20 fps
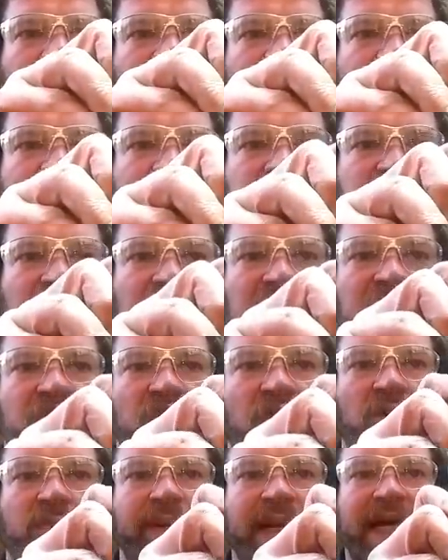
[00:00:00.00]

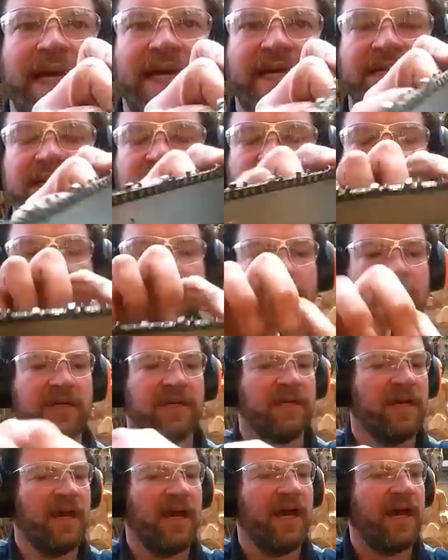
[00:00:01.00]
jigsaw blade,
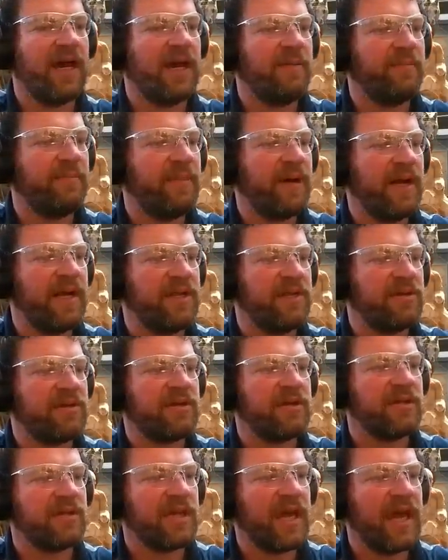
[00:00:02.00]
and you
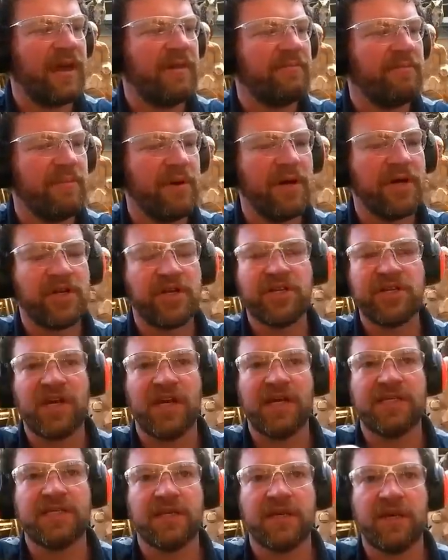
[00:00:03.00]
can get much
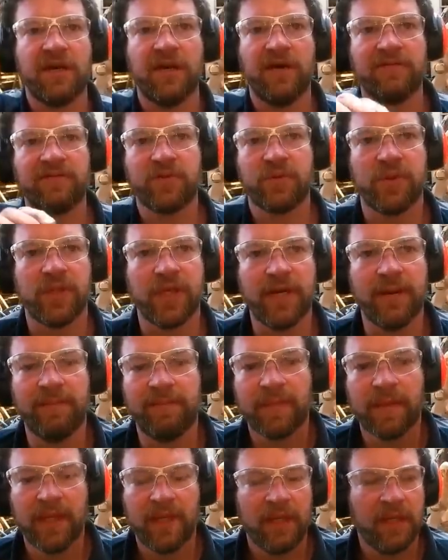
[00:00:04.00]
tighter curves with it.
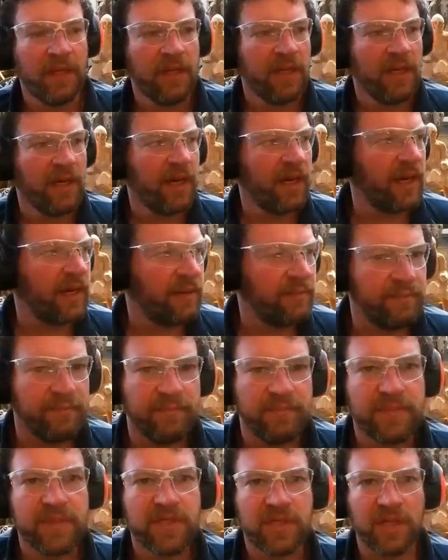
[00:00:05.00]

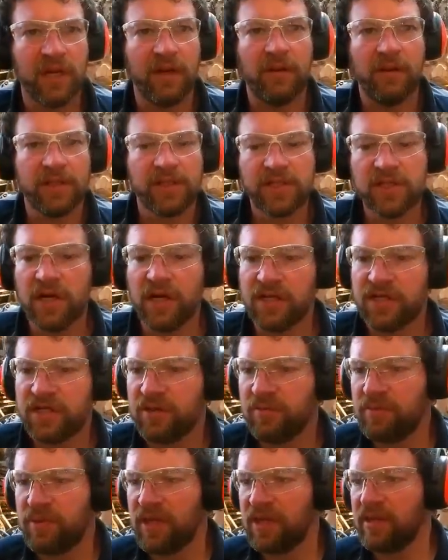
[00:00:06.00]
So it's not
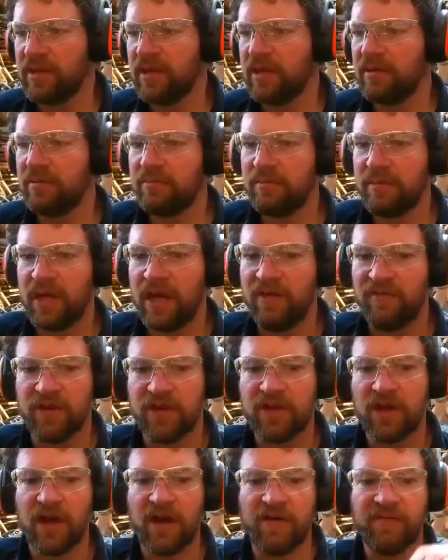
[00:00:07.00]
something that every
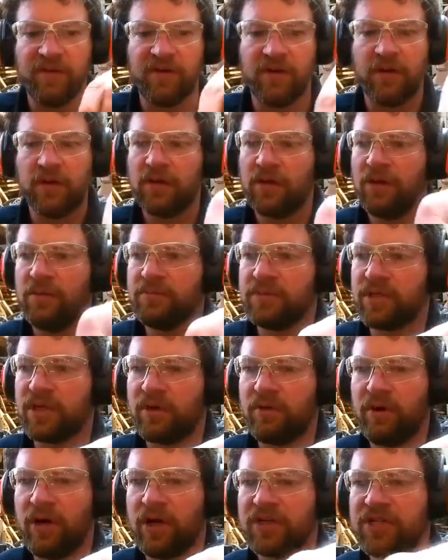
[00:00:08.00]
carver comes
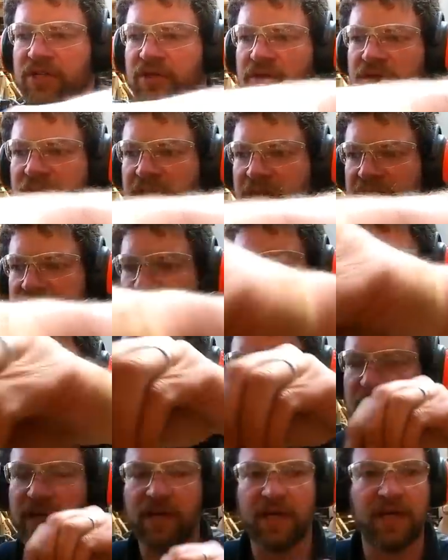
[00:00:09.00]
across or needs,
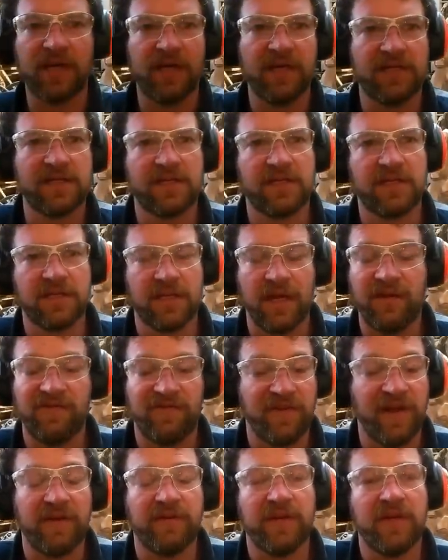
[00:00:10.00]
but I've
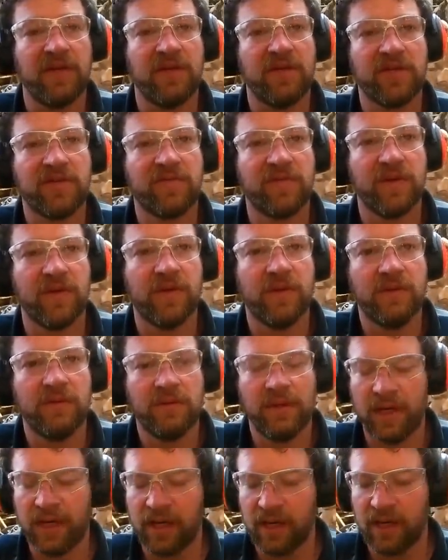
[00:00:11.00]
found it useful
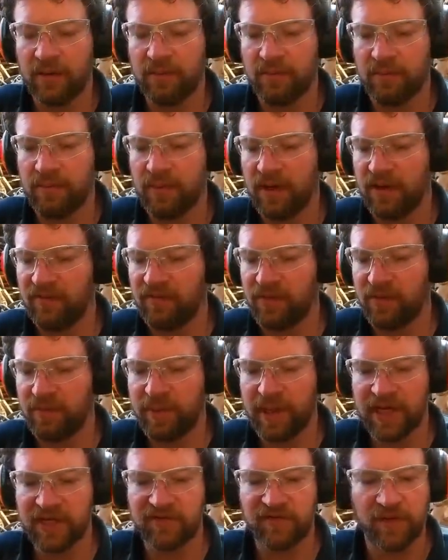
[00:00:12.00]
over the
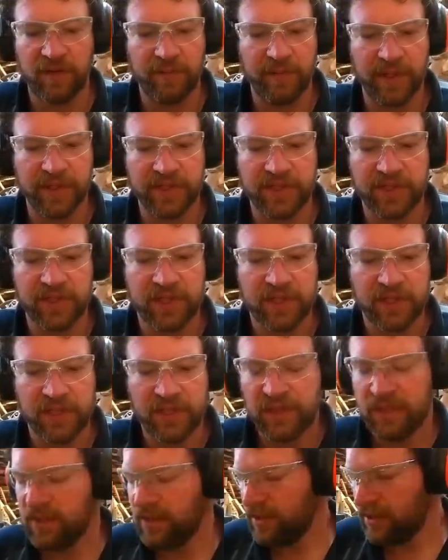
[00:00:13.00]
past few months.
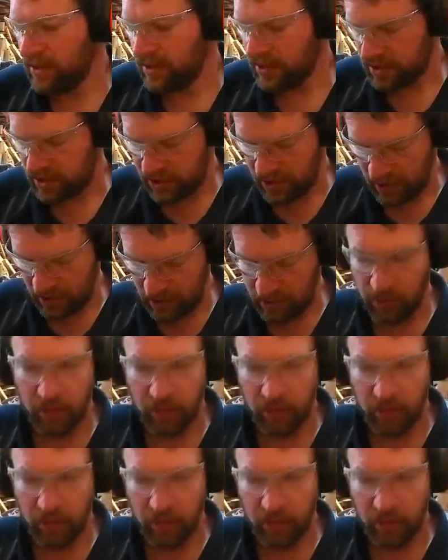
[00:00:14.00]
So